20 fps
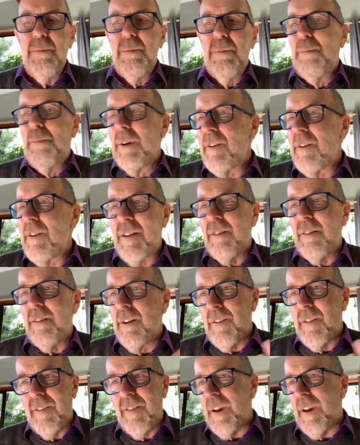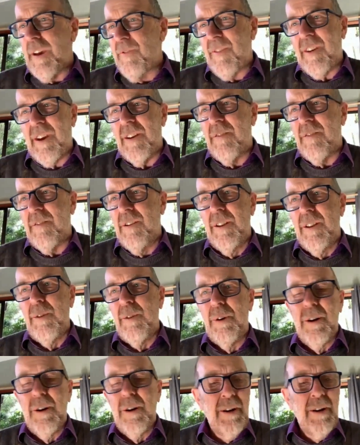militarily the safest country in
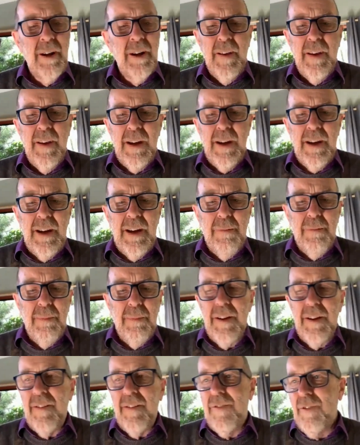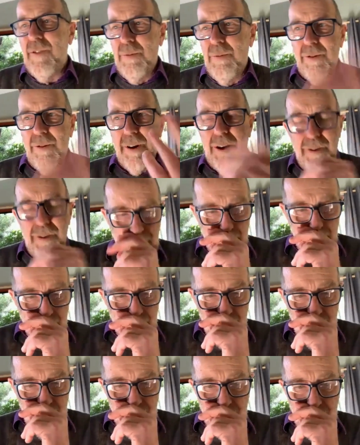the world, as you will know
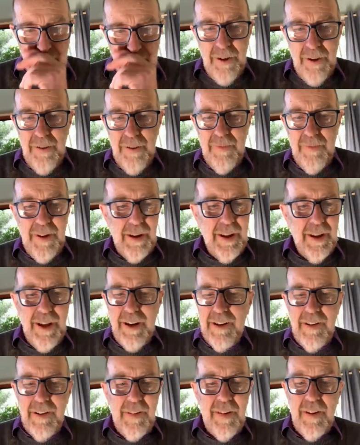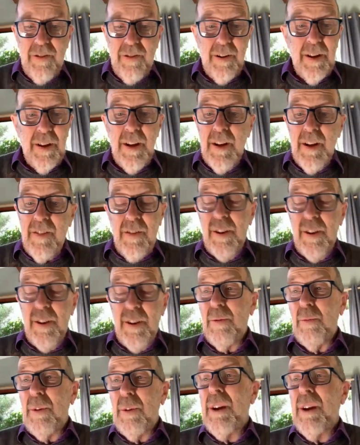from the work you've done, Helen, etc. So
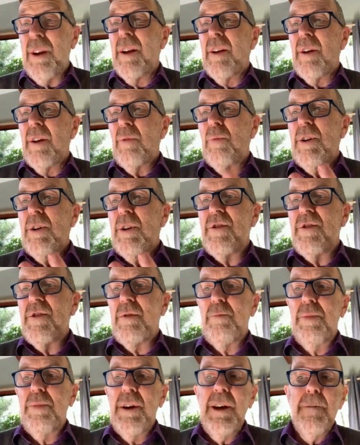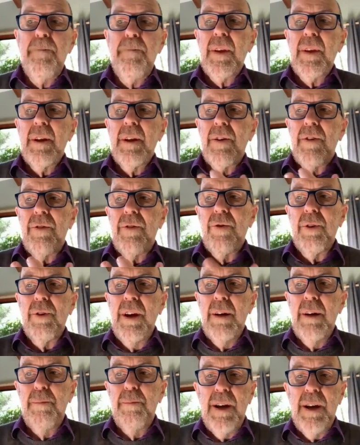that we should be
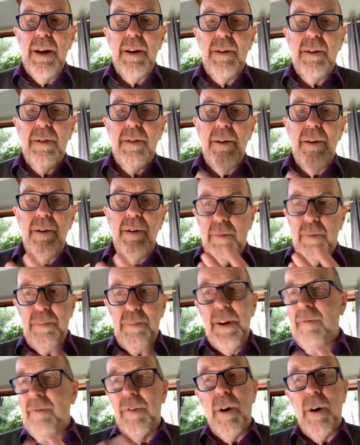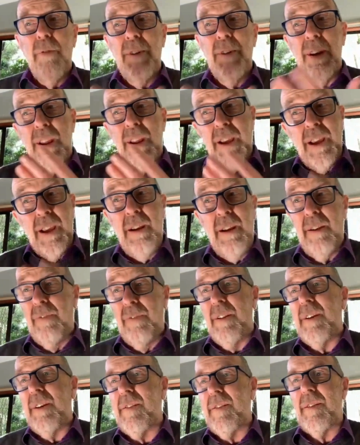talking about not being involved in any
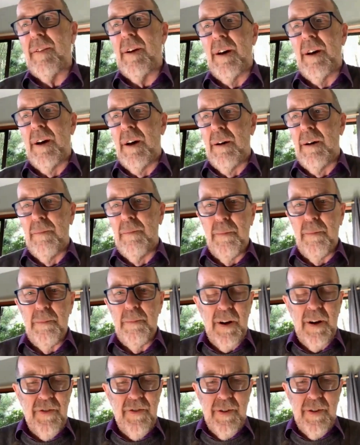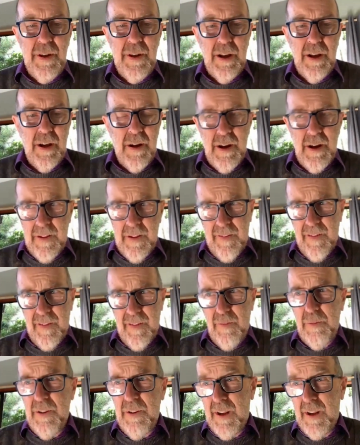of these military
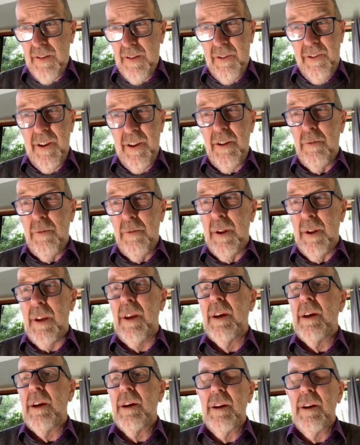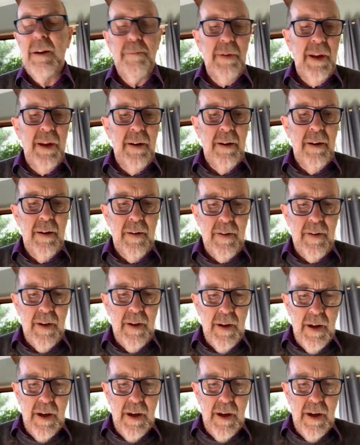alliances. We should have a genuinely independent